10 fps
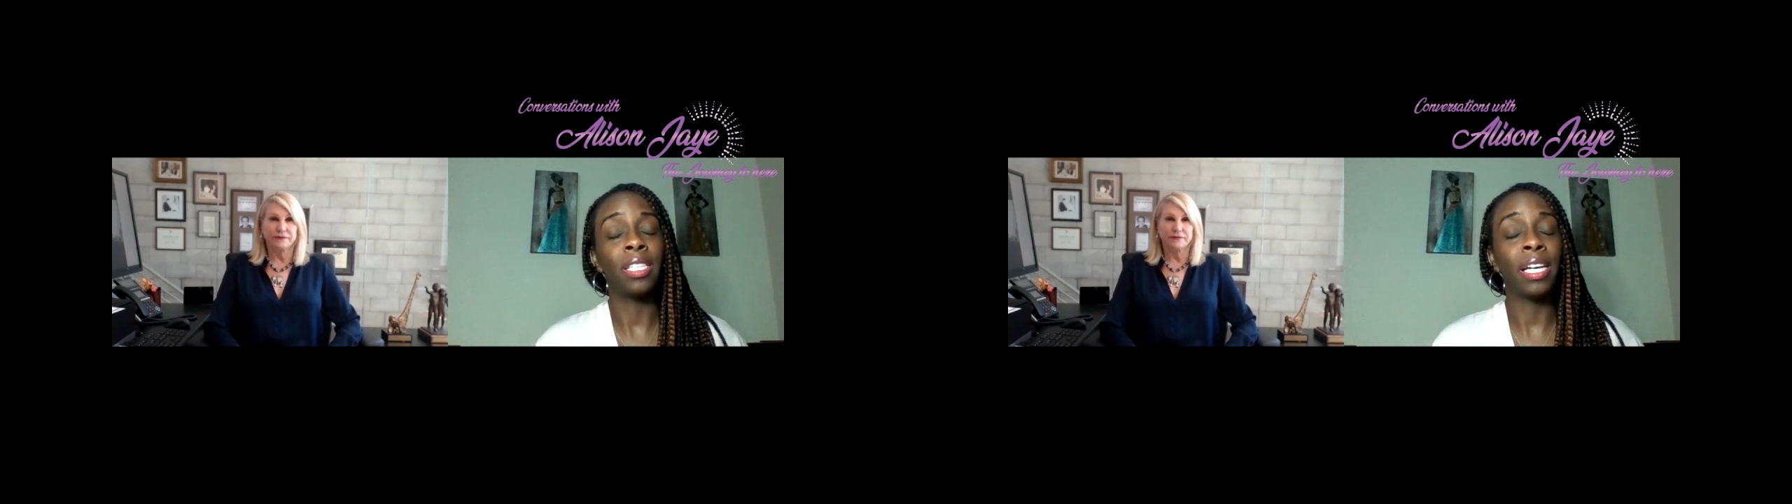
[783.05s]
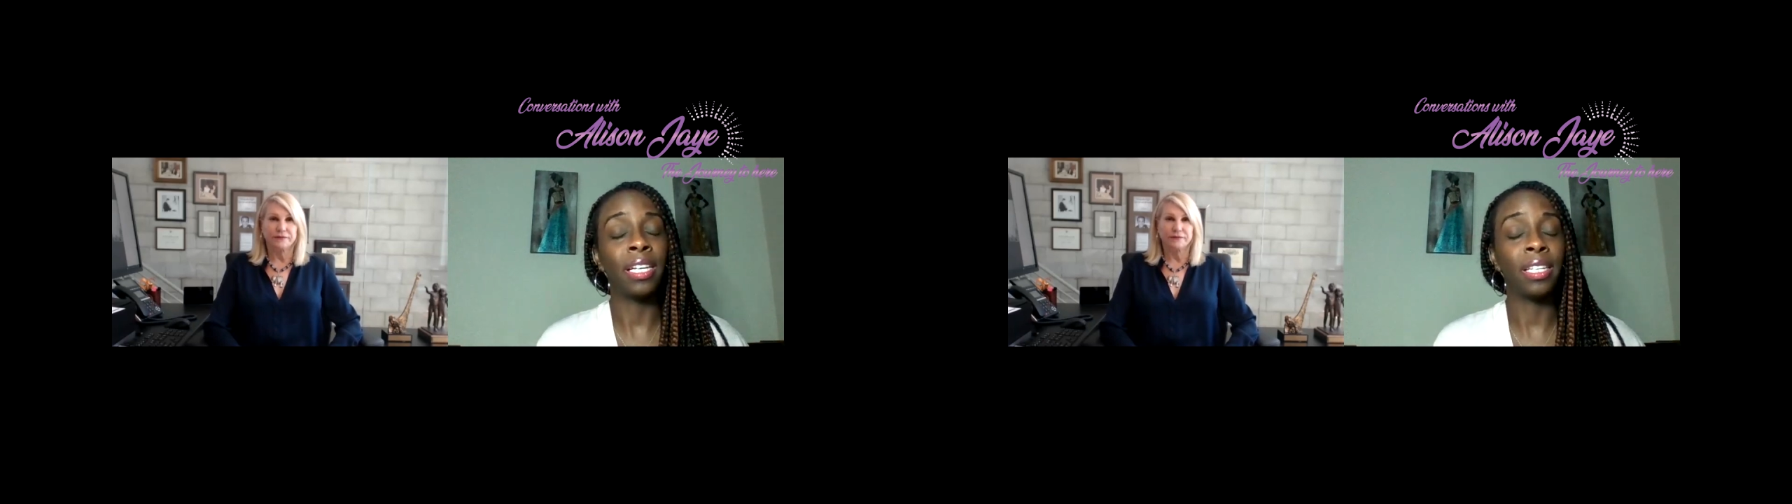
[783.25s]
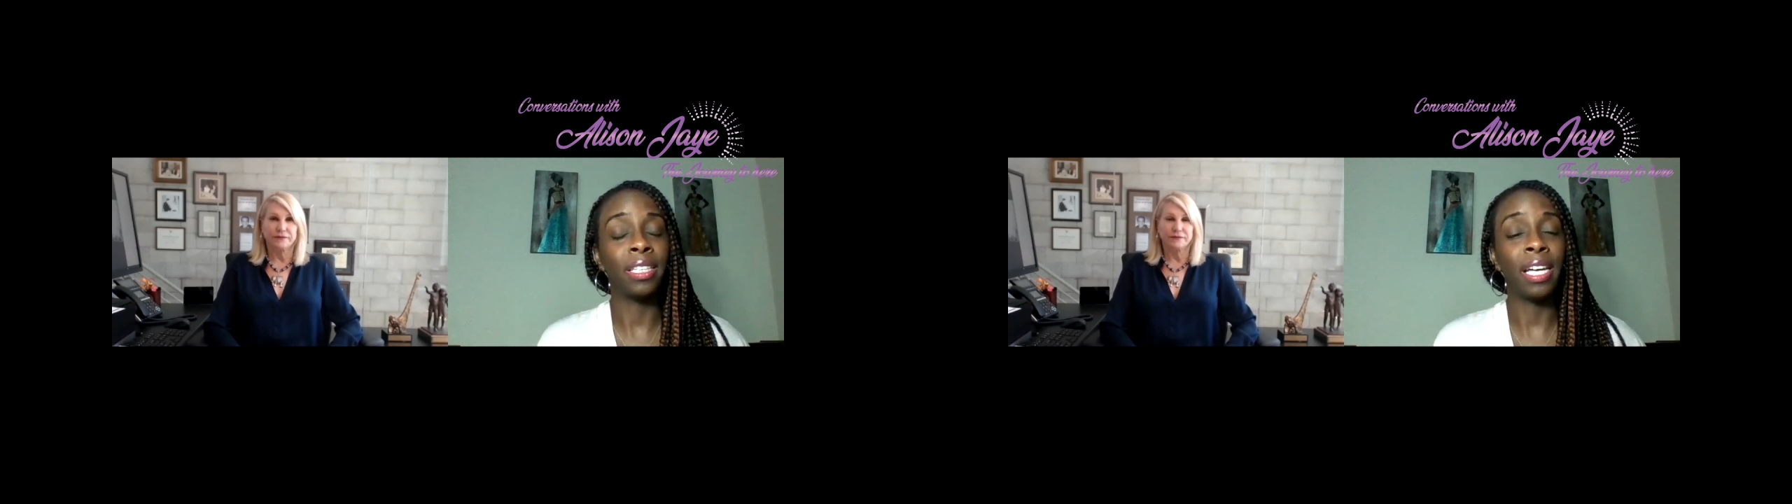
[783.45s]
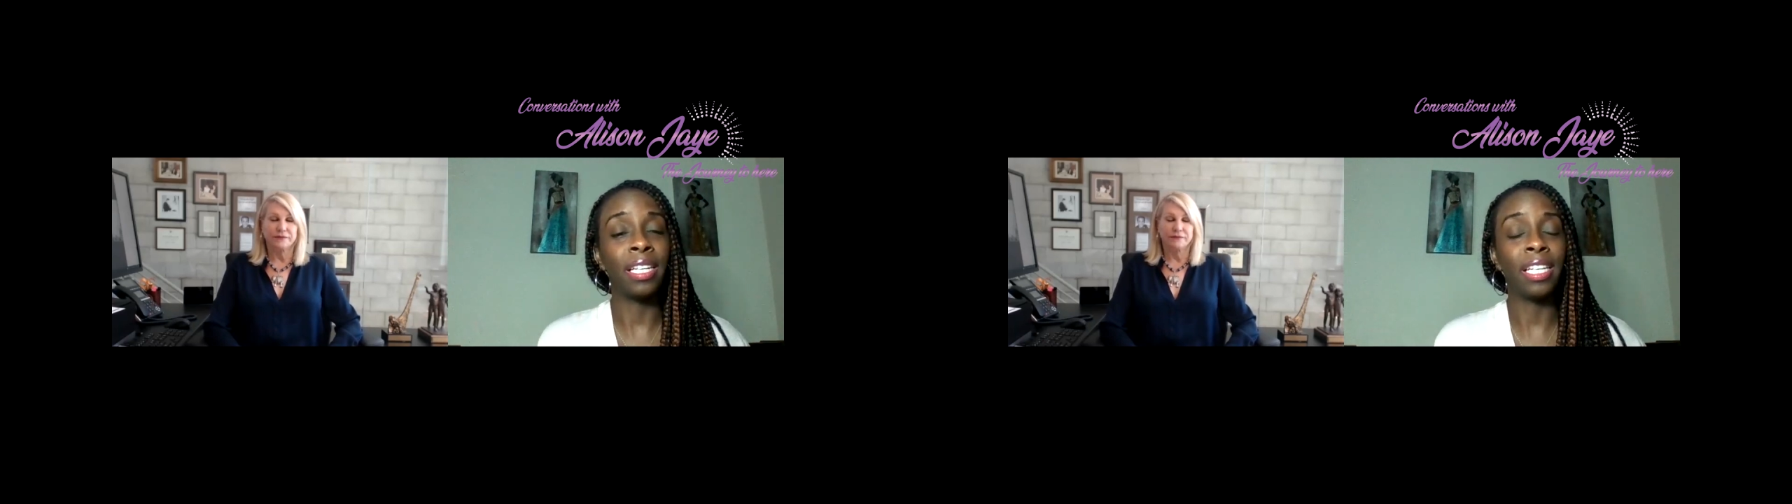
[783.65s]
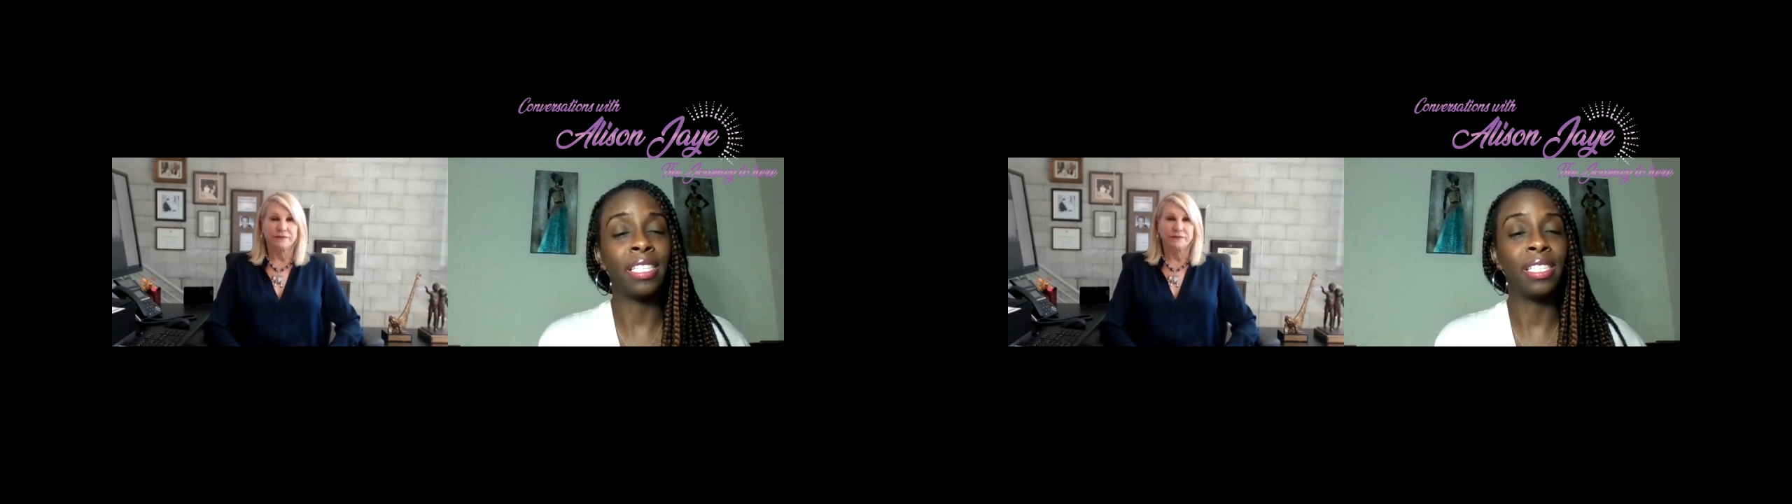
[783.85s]
that
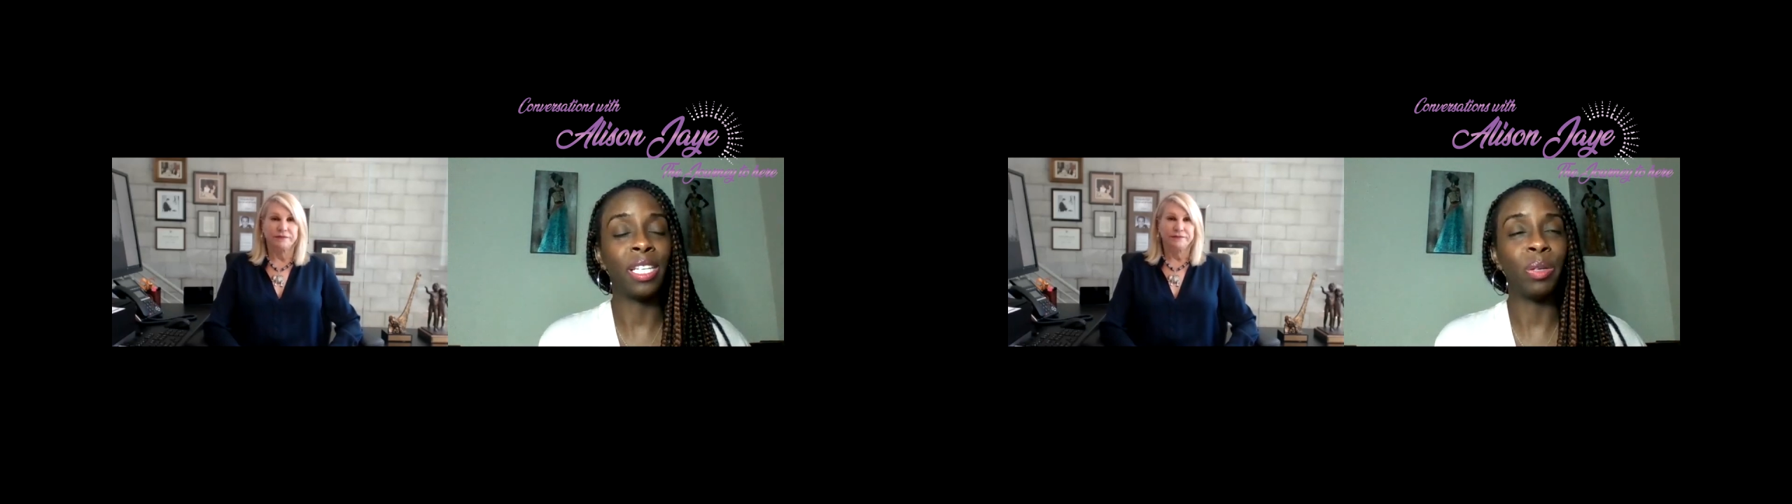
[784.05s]
is